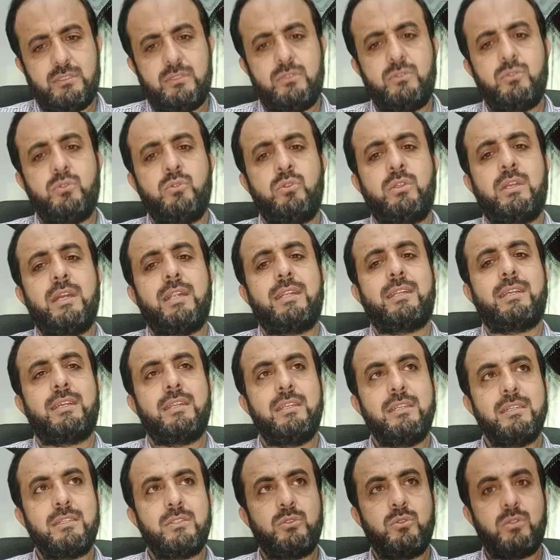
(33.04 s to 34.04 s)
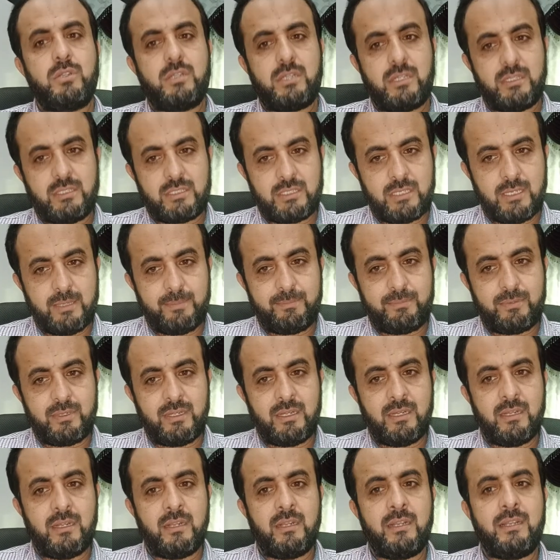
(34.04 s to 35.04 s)
You get clear your concept
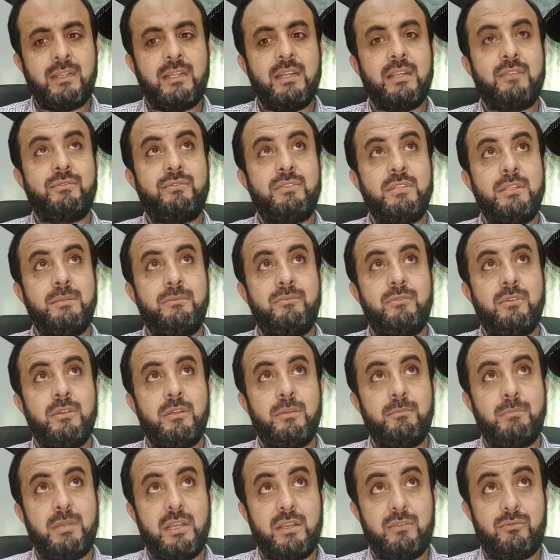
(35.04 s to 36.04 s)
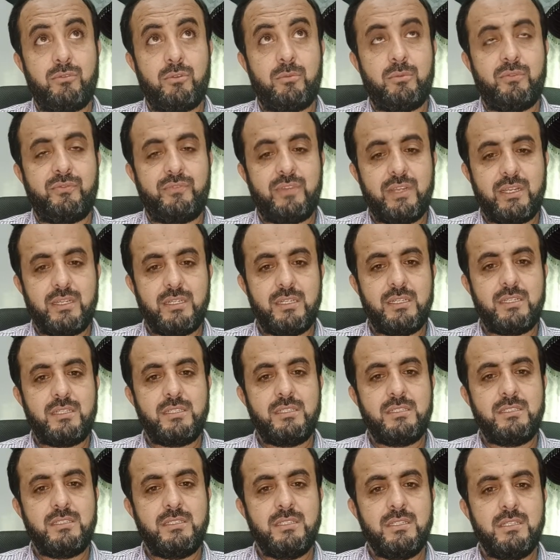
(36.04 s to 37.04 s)
and get feedback from the
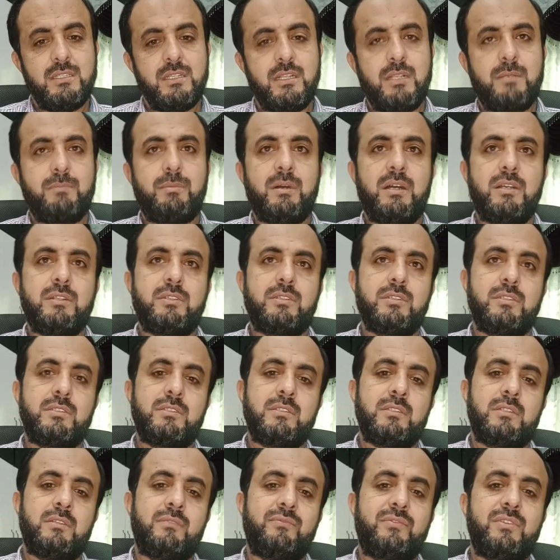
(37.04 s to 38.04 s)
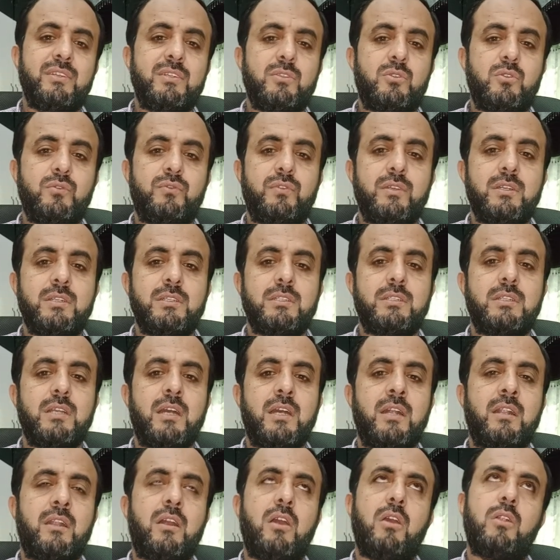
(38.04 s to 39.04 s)
faculty, spine surgeon face to face,
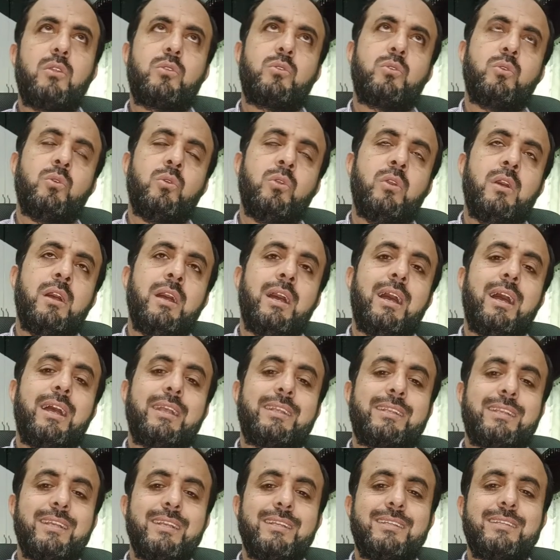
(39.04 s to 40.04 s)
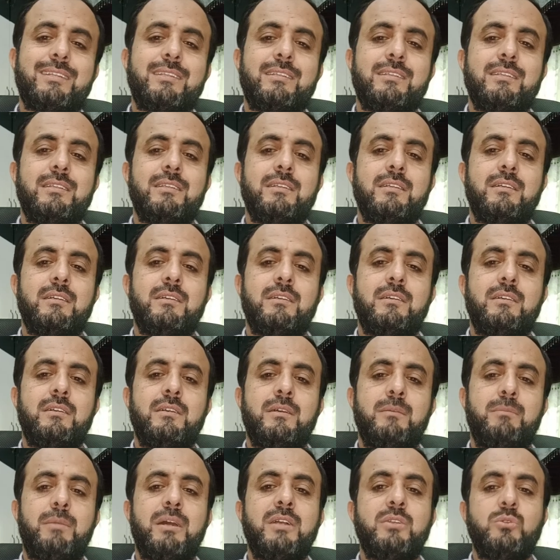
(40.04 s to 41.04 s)
and also assess
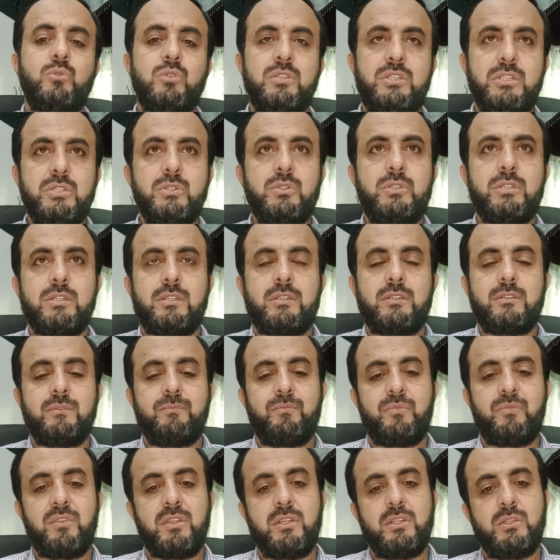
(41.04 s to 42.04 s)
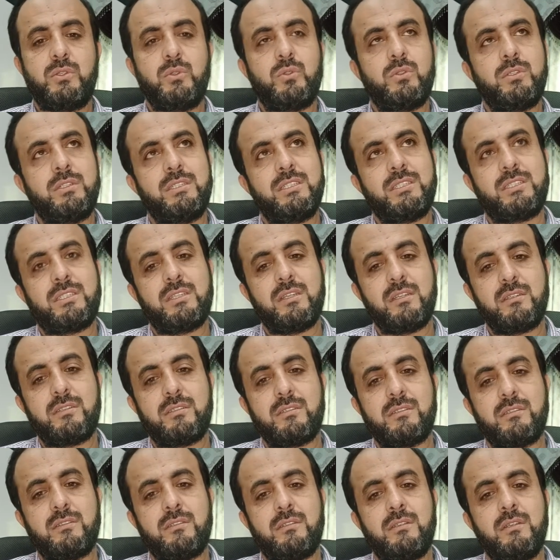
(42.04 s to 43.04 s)
by your tutor during
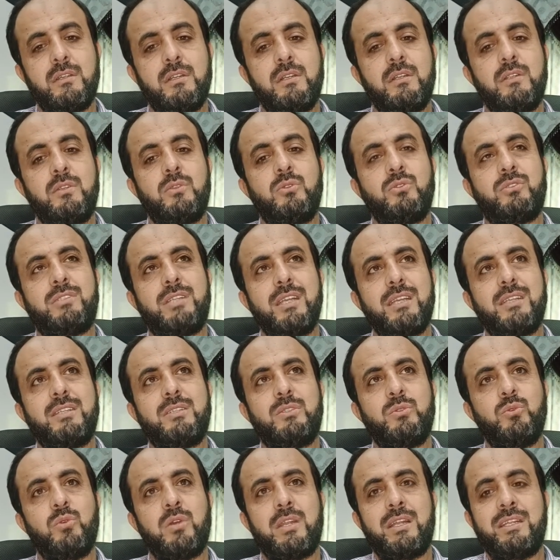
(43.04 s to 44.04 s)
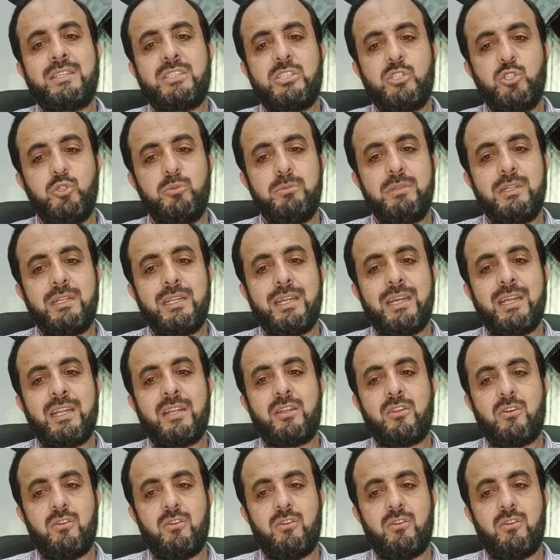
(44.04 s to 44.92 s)
discussion to check your achievement and